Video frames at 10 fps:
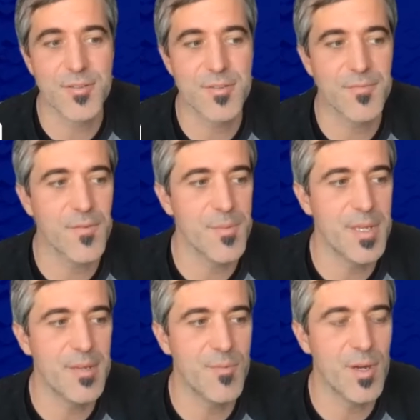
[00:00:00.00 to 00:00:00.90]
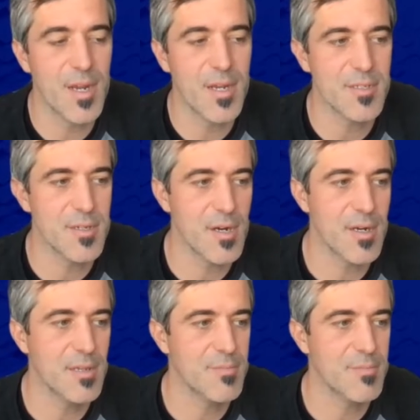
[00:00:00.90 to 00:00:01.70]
for me, when I started